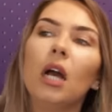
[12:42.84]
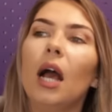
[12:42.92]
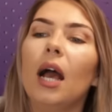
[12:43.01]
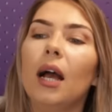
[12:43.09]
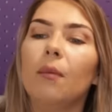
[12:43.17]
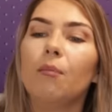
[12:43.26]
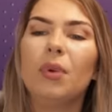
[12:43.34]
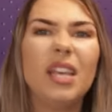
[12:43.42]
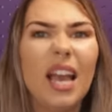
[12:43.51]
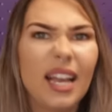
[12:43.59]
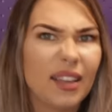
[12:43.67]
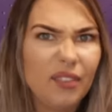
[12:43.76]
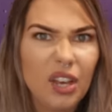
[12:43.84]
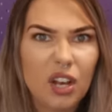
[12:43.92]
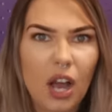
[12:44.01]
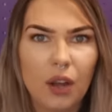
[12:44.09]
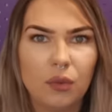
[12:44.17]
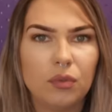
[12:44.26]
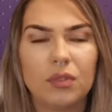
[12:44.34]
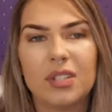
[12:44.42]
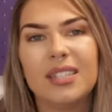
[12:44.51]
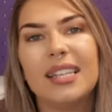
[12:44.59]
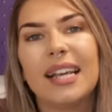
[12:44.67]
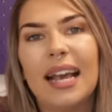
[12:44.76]
But yeah, give it a go,
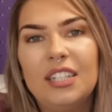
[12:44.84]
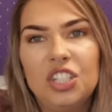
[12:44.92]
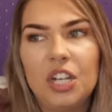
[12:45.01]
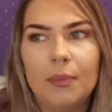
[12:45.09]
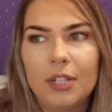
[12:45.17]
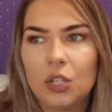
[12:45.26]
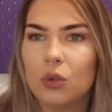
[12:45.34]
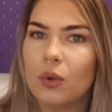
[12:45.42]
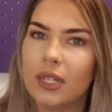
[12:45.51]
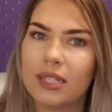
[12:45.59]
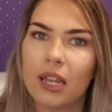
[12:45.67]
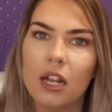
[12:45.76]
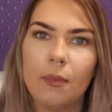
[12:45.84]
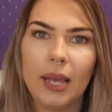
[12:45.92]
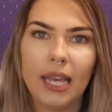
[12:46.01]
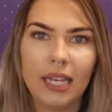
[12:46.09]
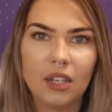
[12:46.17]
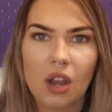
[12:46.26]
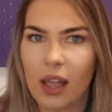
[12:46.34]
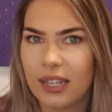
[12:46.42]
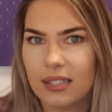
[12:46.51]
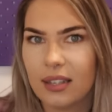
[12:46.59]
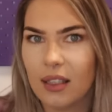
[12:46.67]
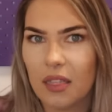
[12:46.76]
because the guest gym is always going to be
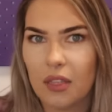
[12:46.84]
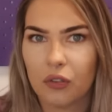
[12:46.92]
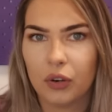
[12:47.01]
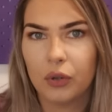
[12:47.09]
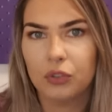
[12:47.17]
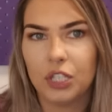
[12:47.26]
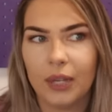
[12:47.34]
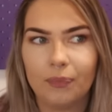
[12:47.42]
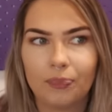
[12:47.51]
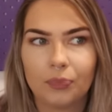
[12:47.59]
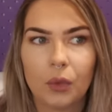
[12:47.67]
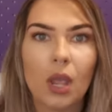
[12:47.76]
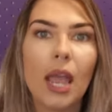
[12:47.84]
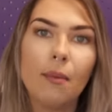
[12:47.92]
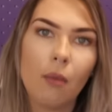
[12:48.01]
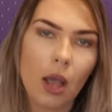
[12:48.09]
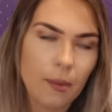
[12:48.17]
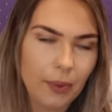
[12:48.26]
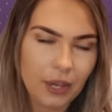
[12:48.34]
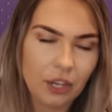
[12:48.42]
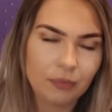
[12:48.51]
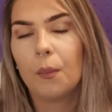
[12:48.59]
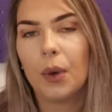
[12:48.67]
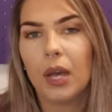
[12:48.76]
nicer than the crew gym, in my
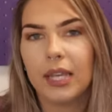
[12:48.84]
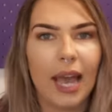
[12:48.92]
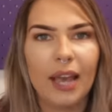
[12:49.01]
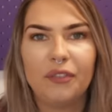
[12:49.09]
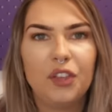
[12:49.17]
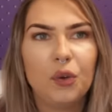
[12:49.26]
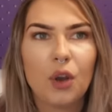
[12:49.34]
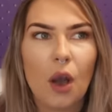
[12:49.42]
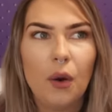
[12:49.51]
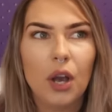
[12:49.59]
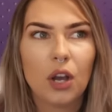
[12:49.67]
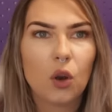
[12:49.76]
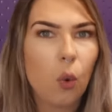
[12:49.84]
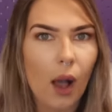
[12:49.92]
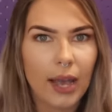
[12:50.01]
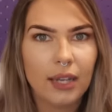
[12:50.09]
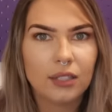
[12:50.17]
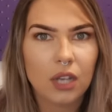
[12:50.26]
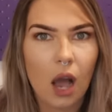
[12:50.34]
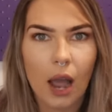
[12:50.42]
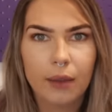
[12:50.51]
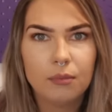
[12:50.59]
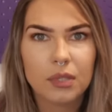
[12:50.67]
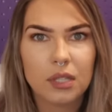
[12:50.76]
opinion. But yeah, if you go at quiet
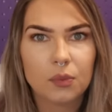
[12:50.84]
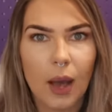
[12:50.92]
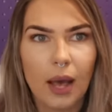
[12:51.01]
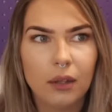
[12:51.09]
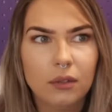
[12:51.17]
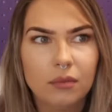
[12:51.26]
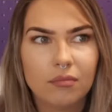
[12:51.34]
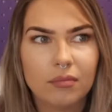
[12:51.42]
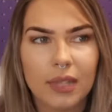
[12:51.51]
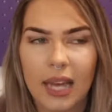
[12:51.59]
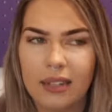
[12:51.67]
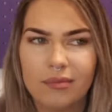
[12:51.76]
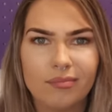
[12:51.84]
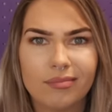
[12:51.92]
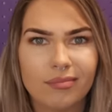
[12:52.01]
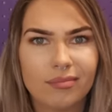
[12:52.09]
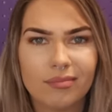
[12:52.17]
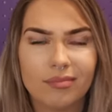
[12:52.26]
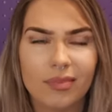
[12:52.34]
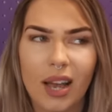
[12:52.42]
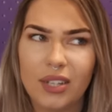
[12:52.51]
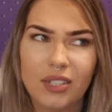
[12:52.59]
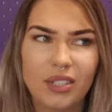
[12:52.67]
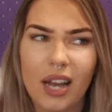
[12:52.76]
times as well, then
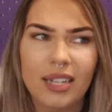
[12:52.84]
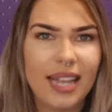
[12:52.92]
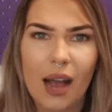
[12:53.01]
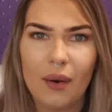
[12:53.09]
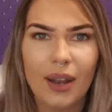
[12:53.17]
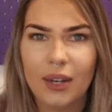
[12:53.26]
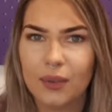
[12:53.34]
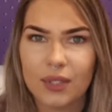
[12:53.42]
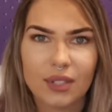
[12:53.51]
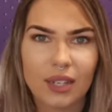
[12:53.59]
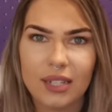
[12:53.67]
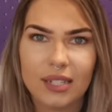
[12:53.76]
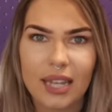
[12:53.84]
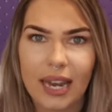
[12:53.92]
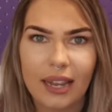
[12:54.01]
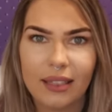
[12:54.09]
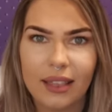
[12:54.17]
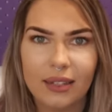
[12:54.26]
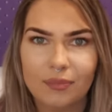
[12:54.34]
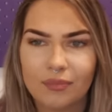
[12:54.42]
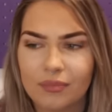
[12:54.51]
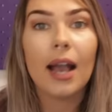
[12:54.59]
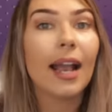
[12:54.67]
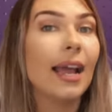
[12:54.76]
I doubt anyone's going to say anything.
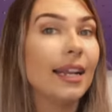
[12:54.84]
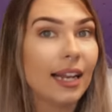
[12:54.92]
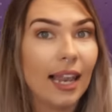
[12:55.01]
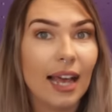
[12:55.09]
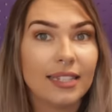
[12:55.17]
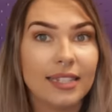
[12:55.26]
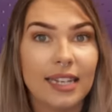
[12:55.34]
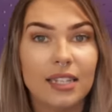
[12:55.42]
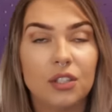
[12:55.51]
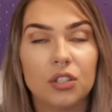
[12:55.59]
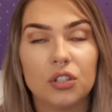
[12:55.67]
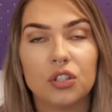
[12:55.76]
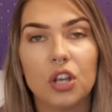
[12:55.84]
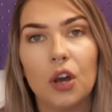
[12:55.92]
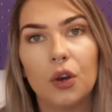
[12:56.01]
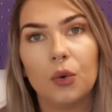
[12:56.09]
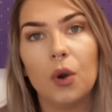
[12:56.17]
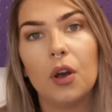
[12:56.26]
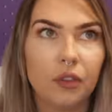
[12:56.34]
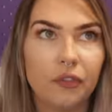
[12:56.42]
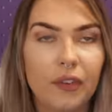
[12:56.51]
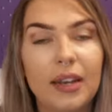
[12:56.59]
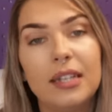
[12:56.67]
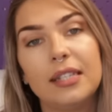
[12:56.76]
Again, classes. So the
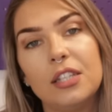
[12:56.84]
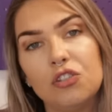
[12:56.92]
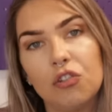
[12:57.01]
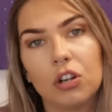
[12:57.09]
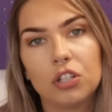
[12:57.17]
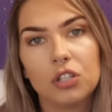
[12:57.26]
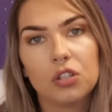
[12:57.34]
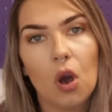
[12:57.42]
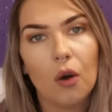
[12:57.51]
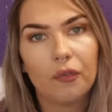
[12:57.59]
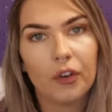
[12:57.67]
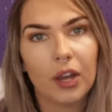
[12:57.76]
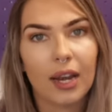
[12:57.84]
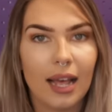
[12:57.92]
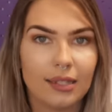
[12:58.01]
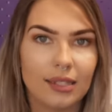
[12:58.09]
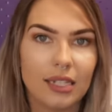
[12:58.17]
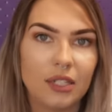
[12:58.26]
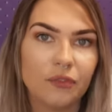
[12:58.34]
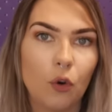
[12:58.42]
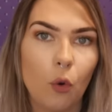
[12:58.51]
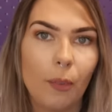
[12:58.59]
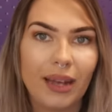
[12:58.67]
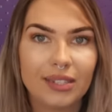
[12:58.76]
fitness instructors offer classes
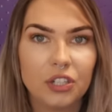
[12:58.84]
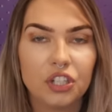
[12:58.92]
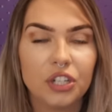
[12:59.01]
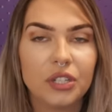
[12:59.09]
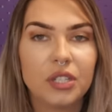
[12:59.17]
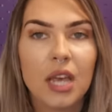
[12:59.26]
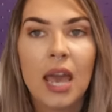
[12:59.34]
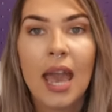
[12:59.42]
for passengers.